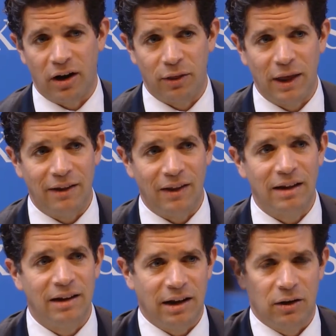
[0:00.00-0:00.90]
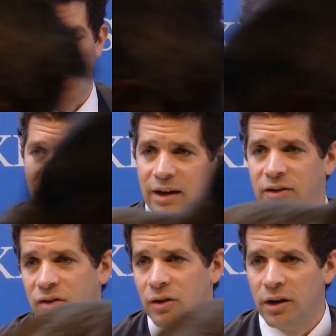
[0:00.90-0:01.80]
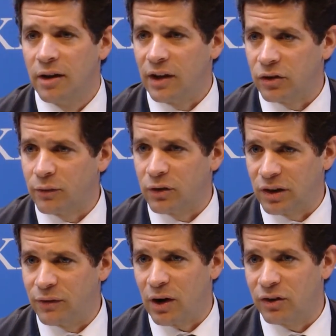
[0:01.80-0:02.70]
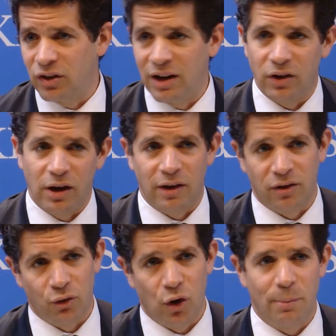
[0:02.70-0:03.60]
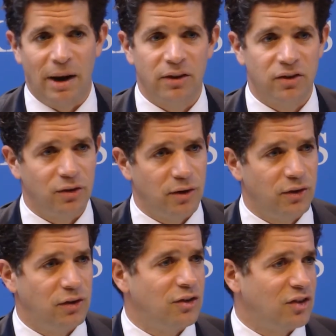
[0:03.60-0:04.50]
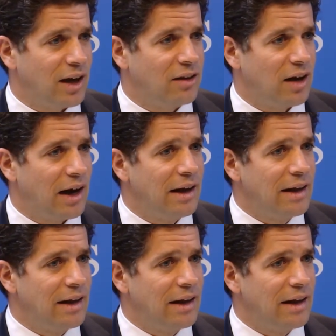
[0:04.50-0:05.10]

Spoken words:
I think in the Indian context, that's obviously very significant. There's a robust services sector